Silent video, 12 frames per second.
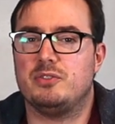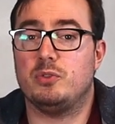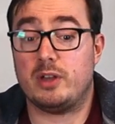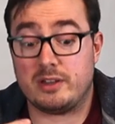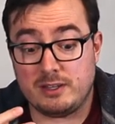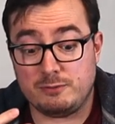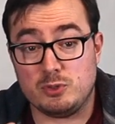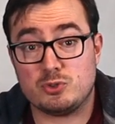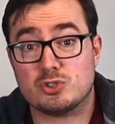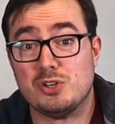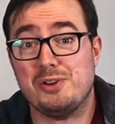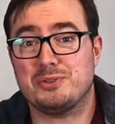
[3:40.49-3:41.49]
that if you
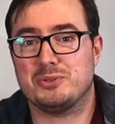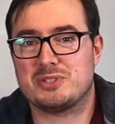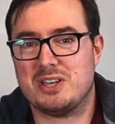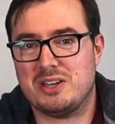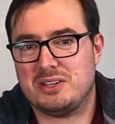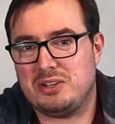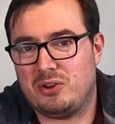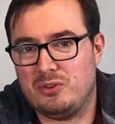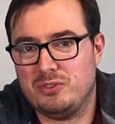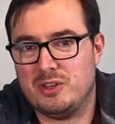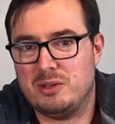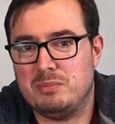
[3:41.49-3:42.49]
start your turn
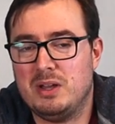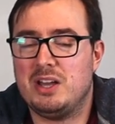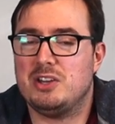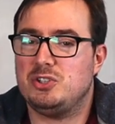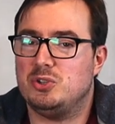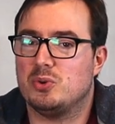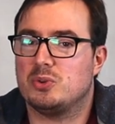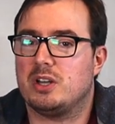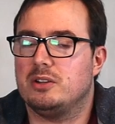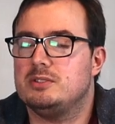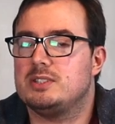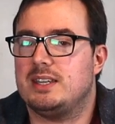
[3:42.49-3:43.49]
on them, you're
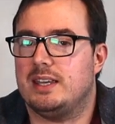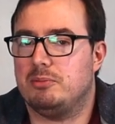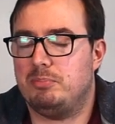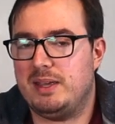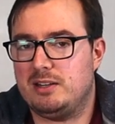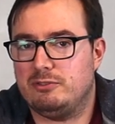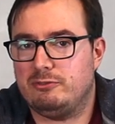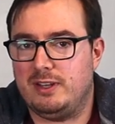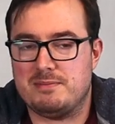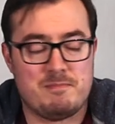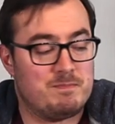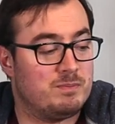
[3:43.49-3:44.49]
going to get a
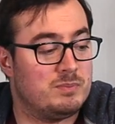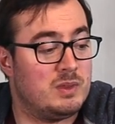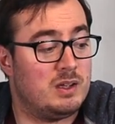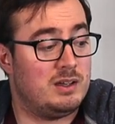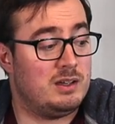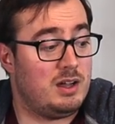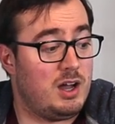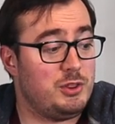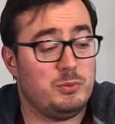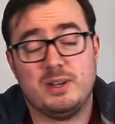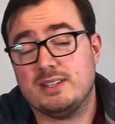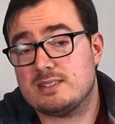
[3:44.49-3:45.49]
benefit.
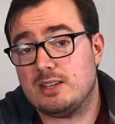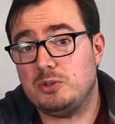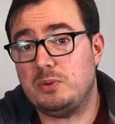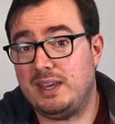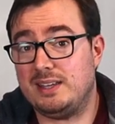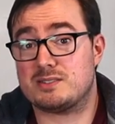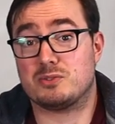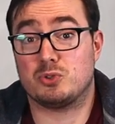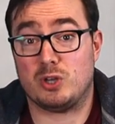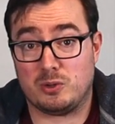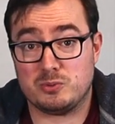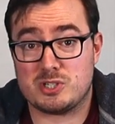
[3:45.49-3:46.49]
Otherwise though, it's
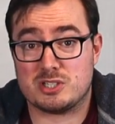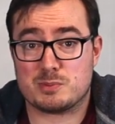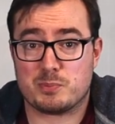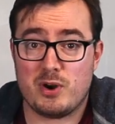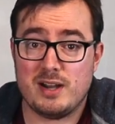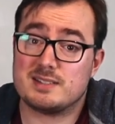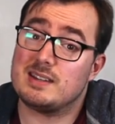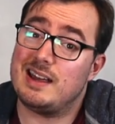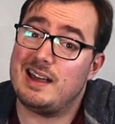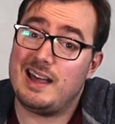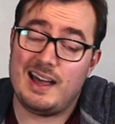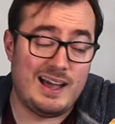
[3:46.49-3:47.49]
Colt Express
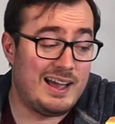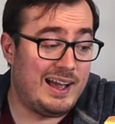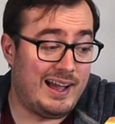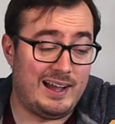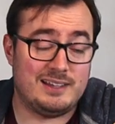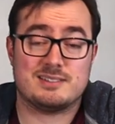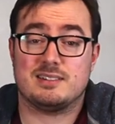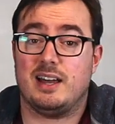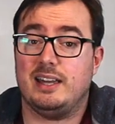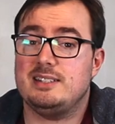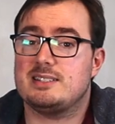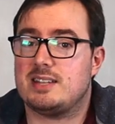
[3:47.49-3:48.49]
as
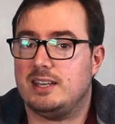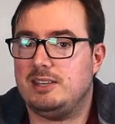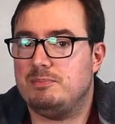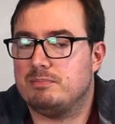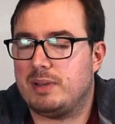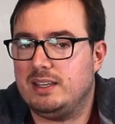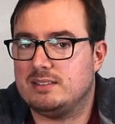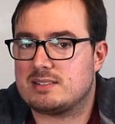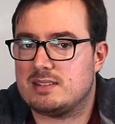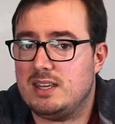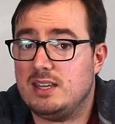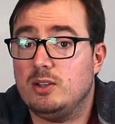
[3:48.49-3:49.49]
a
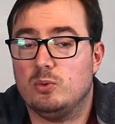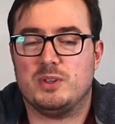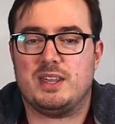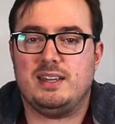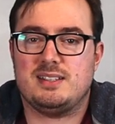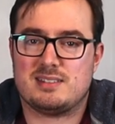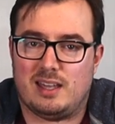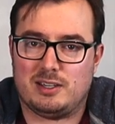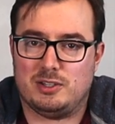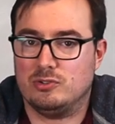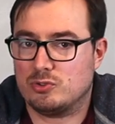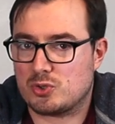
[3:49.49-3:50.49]
team-based thing with a
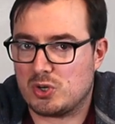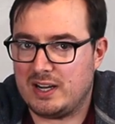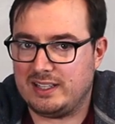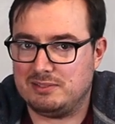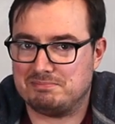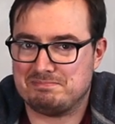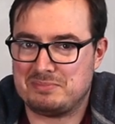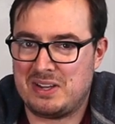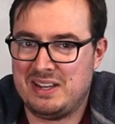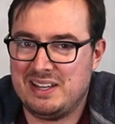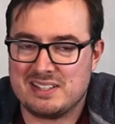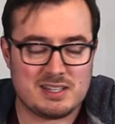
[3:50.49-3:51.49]
second train.
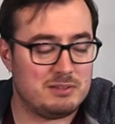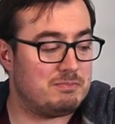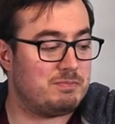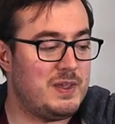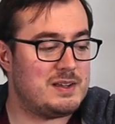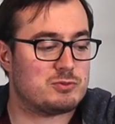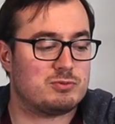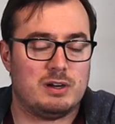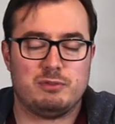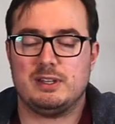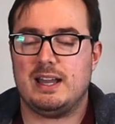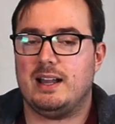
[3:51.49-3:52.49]
So that's
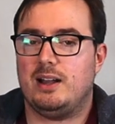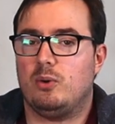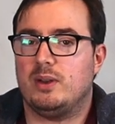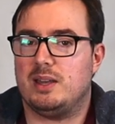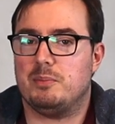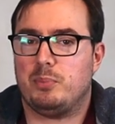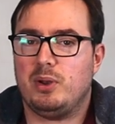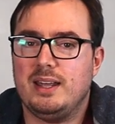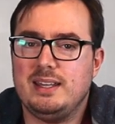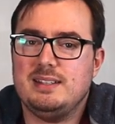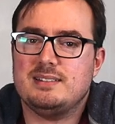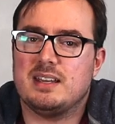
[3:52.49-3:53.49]
roughly how it
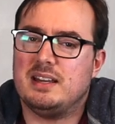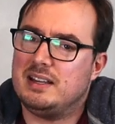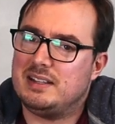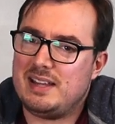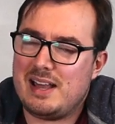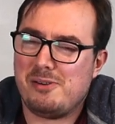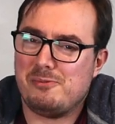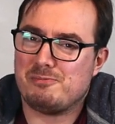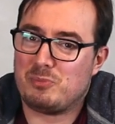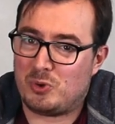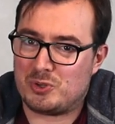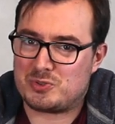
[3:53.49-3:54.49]
plays. Now,
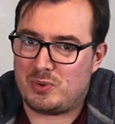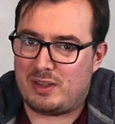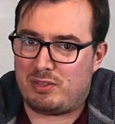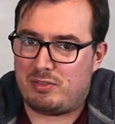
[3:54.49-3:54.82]
what do I